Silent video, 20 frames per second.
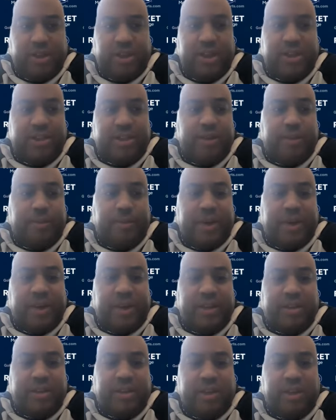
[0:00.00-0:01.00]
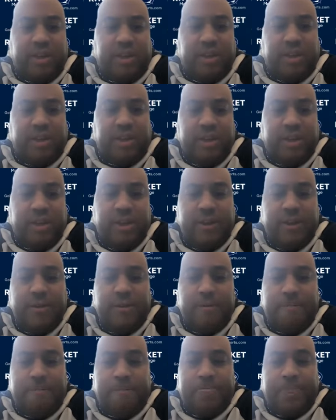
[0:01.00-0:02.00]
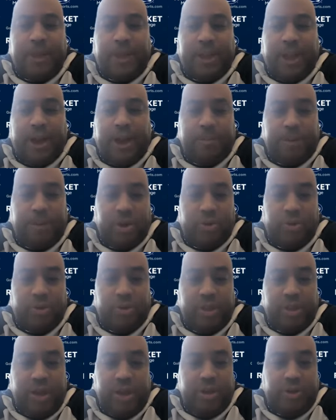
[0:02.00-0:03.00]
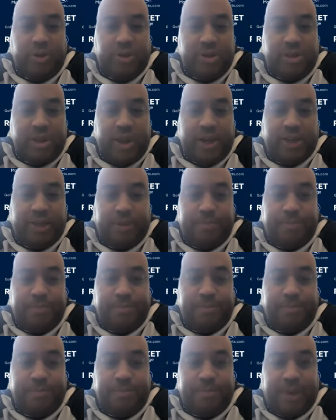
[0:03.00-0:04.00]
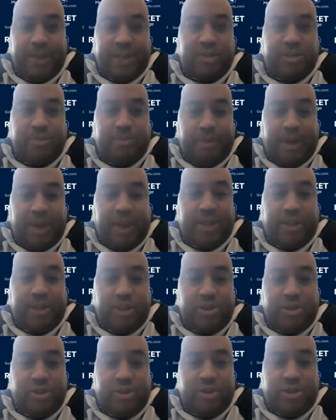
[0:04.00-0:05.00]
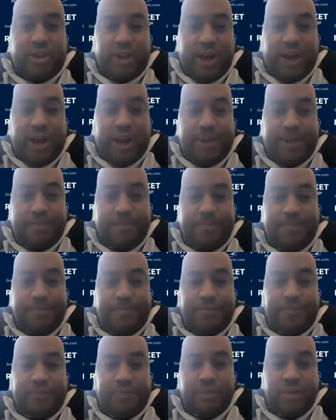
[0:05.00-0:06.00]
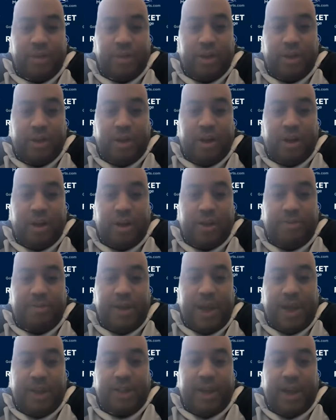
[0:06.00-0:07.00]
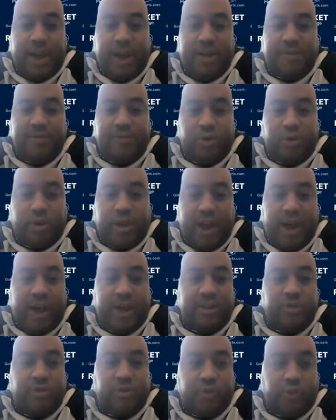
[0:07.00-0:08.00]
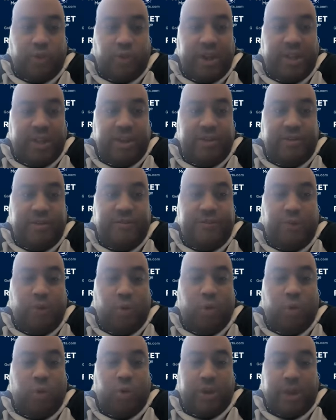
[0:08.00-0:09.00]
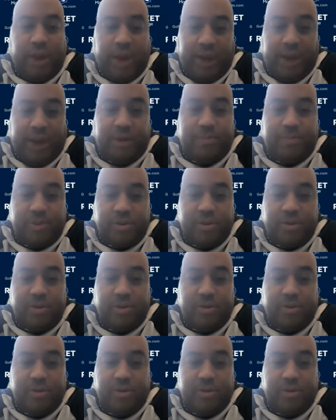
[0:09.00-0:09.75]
that's the biggest thing that I'm learning here is how to best manage time, how to have your guys ready for games.